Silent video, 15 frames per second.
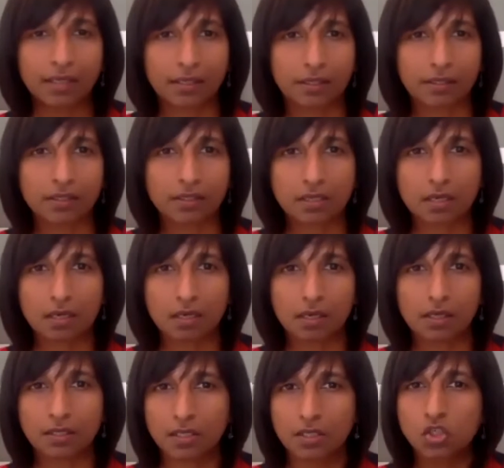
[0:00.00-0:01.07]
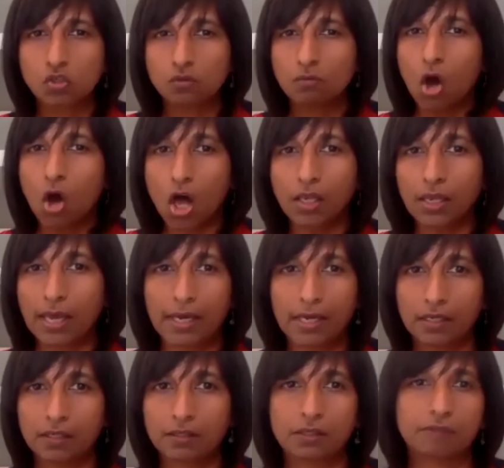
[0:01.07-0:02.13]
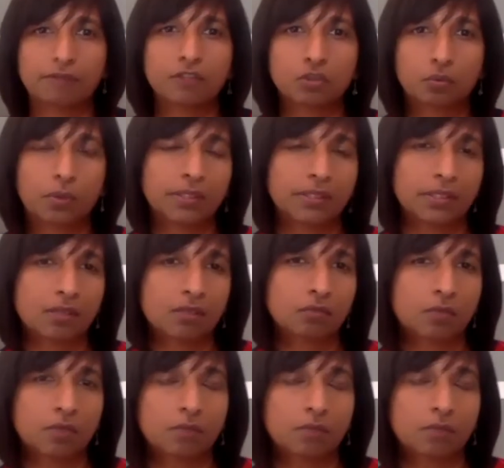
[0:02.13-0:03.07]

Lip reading: It's a small island of 23